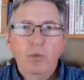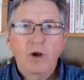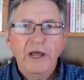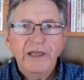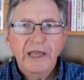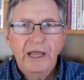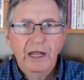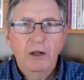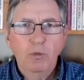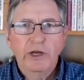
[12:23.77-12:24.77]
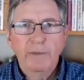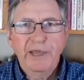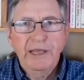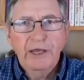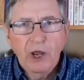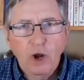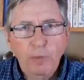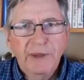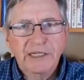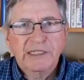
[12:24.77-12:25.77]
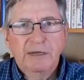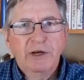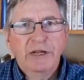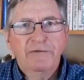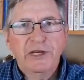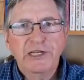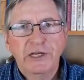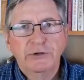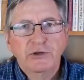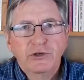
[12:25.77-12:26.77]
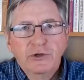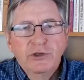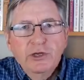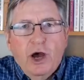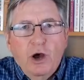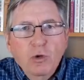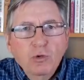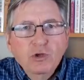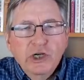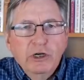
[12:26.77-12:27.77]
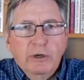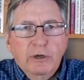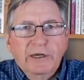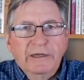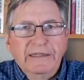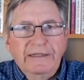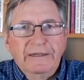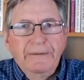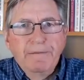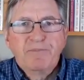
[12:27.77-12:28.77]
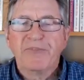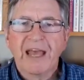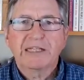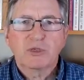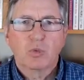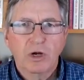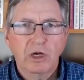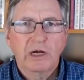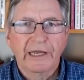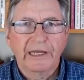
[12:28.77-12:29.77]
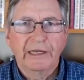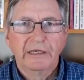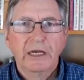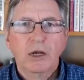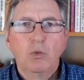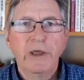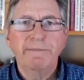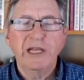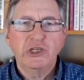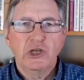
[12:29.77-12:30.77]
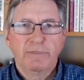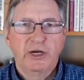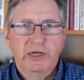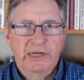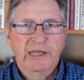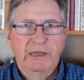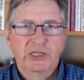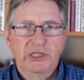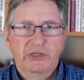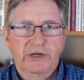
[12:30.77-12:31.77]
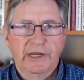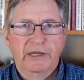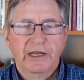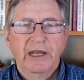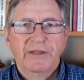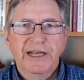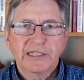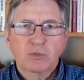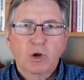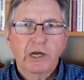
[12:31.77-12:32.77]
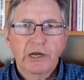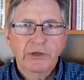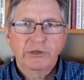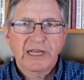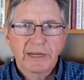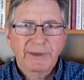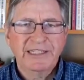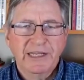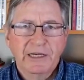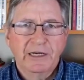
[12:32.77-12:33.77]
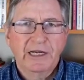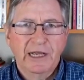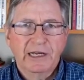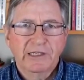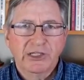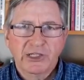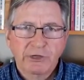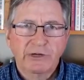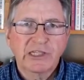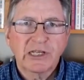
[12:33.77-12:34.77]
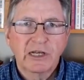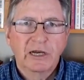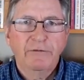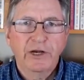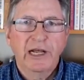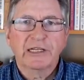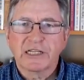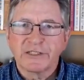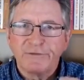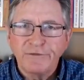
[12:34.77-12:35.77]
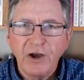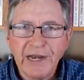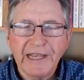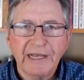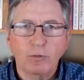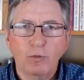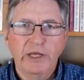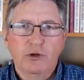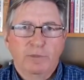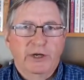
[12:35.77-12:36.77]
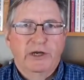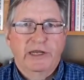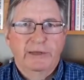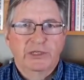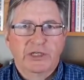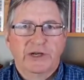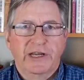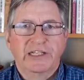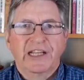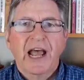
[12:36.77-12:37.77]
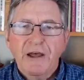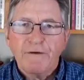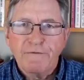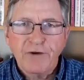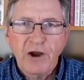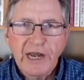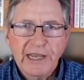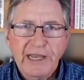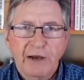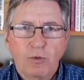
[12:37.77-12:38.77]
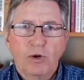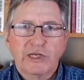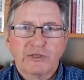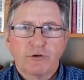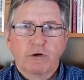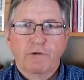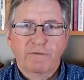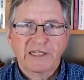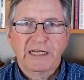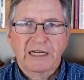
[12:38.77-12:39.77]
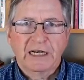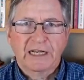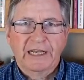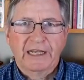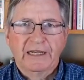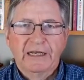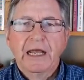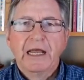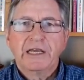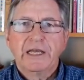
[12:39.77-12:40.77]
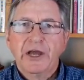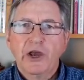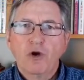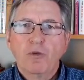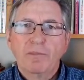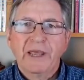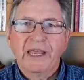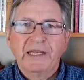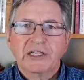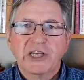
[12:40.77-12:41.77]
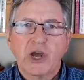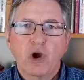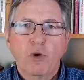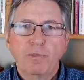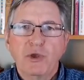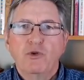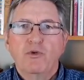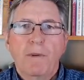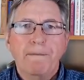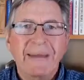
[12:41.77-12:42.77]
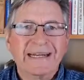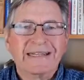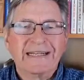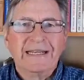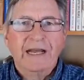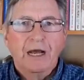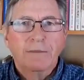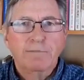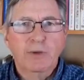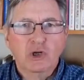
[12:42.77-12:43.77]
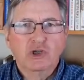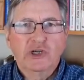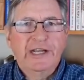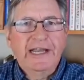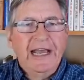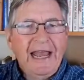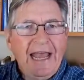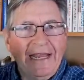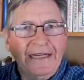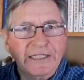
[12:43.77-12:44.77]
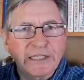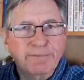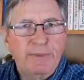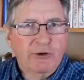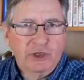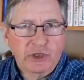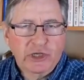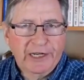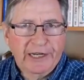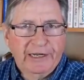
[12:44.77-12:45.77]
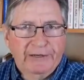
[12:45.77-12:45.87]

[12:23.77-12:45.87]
why the hell would I be helping someone if I don't do the whole job? That's why we measure the biochemistry. That's why I use RBTI analysis, urine saliva analysis, finding out where your biochemistry is, finding out what is wrong physically can help me to help you mentally, emotionally, and spiritually.